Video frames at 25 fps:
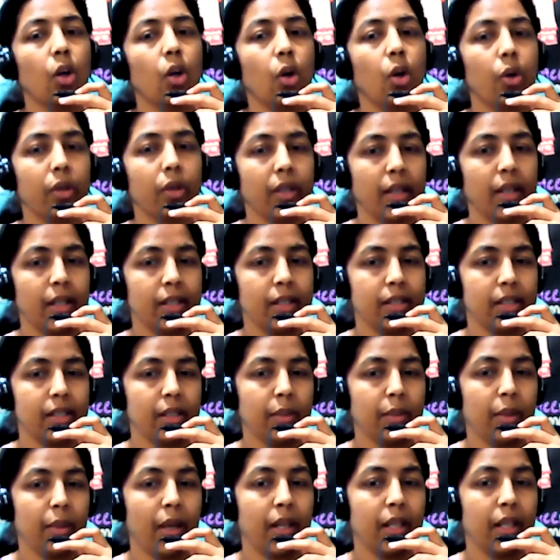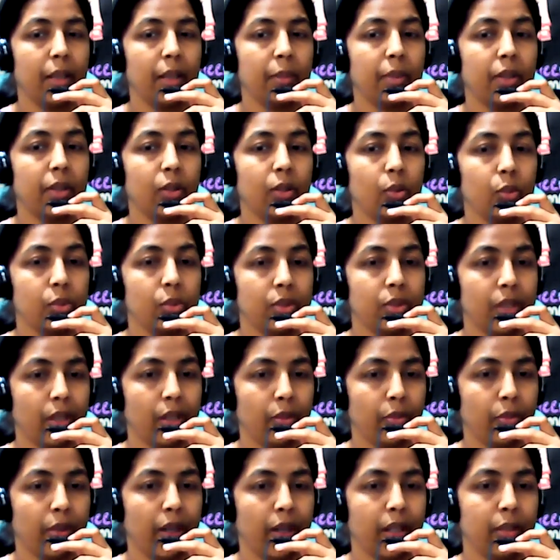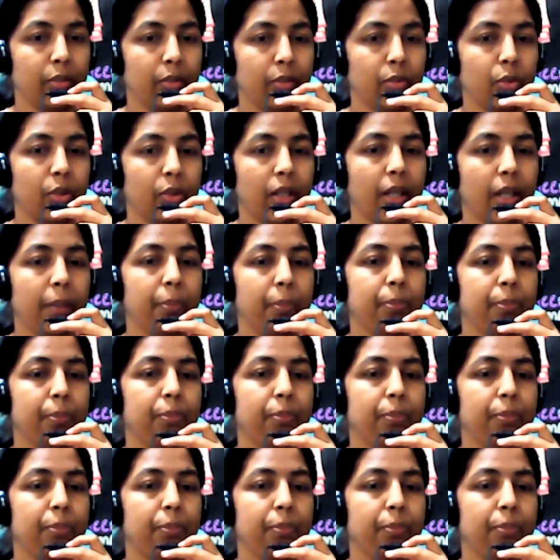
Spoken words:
organism unable to survive. Okay.